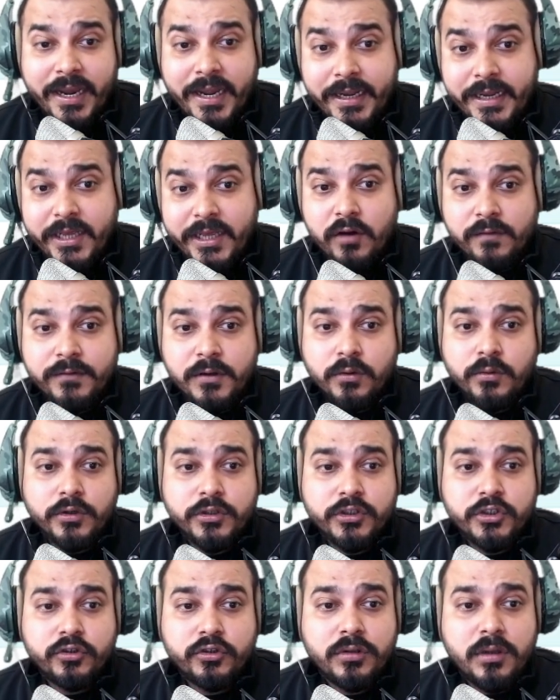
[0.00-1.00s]
80 of the
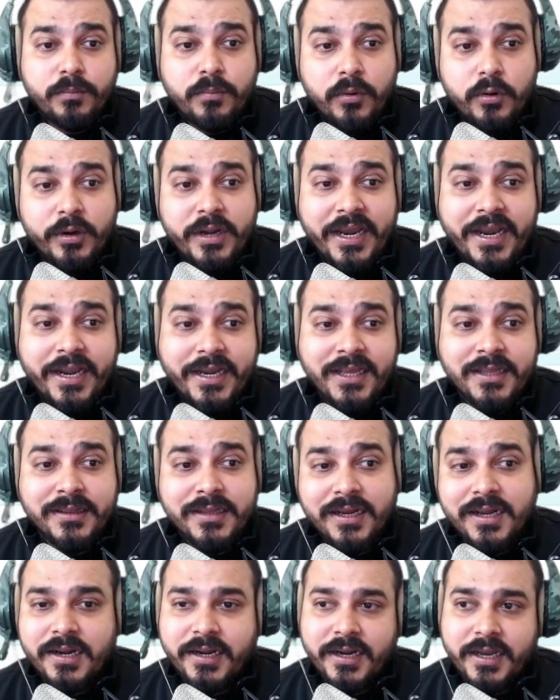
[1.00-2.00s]
host to the port 80
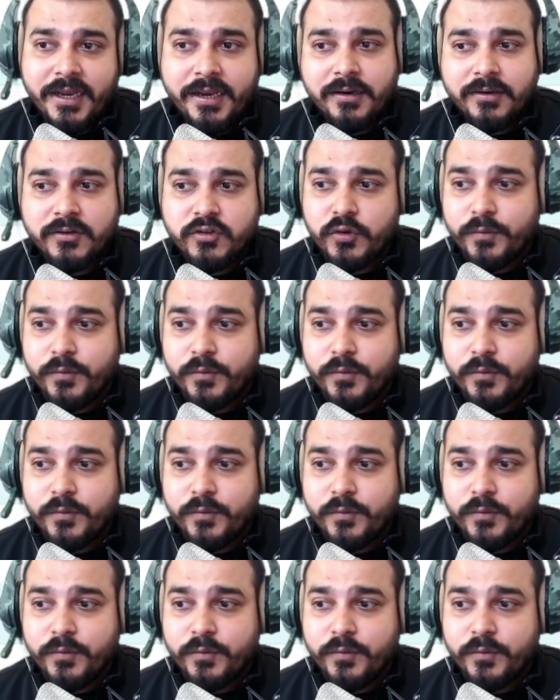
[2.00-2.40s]
in the container.